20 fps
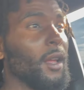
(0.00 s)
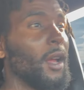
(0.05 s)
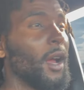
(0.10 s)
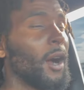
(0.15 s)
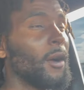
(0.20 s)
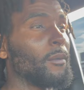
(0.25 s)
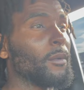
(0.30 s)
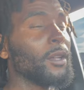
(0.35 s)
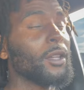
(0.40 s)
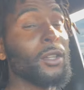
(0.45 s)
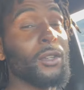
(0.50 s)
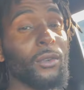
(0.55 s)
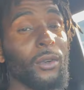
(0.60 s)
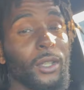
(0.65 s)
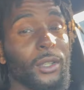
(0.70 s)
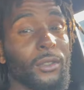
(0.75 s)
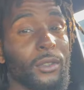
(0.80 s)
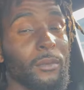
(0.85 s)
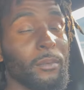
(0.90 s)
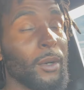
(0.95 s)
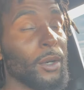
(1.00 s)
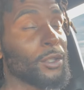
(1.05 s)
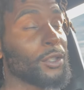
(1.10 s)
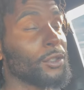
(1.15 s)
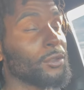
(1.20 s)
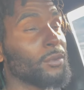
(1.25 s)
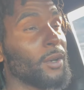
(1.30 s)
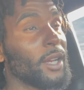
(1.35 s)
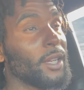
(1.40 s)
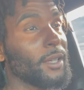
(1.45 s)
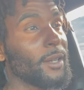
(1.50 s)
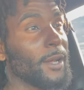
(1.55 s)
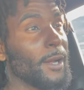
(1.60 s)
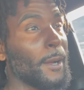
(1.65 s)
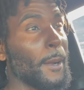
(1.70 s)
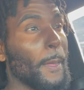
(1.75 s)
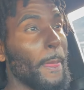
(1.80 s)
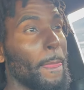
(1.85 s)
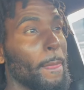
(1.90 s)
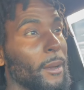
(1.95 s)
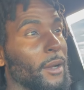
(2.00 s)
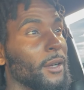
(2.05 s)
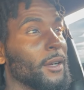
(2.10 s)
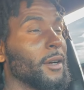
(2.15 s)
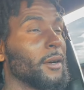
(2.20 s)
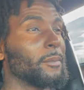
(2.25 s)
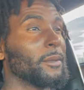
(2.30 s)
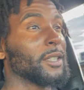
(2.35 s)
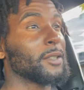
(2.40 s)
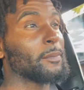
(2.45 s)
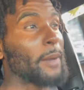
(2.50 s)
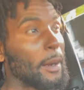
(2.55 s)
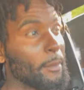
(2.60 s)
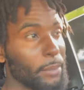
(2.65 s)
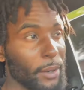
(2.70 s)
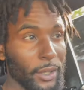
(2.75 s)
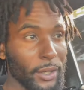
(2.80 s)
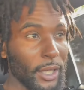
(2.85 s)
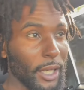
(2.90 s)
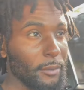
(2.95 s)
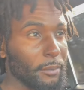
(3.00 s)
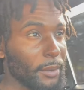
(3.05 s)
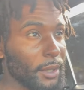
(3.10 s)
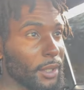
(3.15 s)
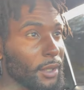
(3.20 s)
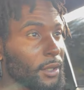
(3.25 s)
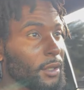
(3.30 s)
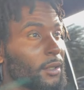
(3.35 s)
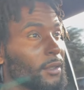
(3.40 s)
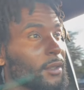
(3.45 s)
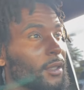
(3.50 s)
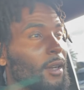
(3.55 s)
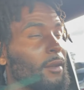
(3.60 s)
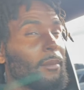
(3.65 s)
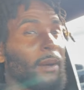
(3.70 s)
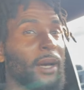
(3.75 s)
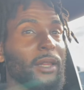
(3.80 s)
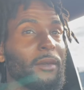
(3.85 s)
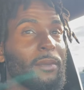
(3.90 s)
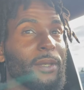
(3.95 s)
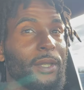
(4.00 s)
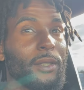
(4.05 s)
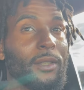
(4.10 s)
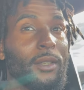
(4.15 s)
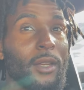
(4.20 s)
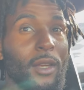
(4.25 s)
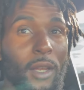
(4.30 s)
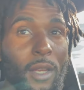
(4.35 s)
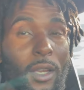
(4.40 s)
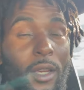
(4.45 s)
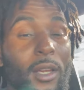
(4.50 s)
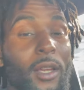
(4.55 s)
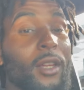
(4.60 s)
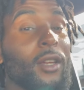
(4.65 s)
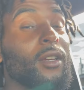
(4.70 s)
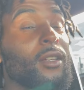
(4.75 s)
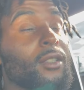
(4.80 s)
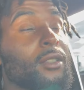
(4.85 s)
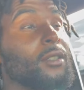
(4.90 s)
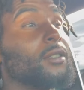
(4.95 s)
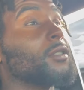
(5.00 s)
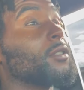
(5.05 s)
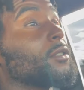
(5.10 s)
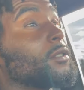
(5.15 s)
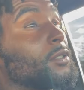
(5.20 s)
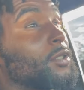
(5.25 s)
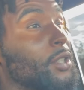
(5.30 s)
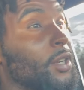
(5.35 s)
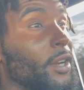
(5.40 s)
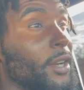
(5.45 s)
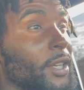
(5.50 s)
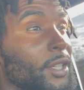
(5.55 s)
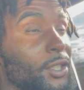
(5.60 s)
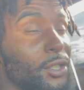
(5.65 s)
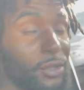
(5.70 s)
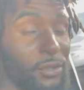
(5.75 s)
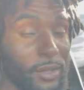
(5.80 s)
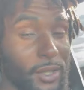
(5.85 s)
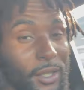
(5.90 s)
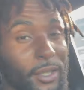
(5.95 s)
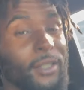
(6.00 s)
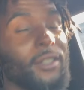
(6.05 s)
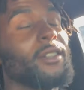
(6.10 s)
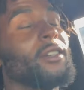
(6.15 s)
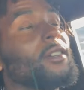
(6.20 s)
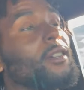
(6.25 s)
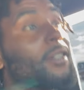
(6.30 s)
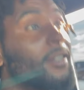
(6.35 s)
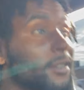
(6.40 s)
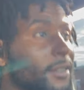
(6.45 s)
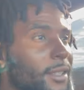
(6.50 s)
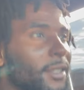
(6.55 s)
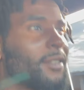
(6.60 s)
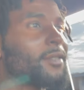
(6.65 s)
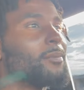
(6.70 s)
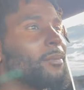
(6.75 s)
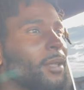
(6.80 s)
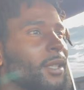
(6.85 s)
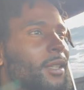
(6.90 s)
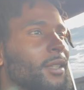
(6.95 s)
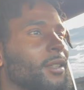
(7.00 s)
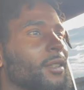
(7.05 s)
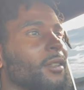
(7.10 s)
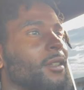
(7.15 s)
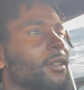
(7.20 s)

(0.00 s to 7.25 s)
I'm really going through the motions right now. This is my birthday month. I'm about to be treading tree this month.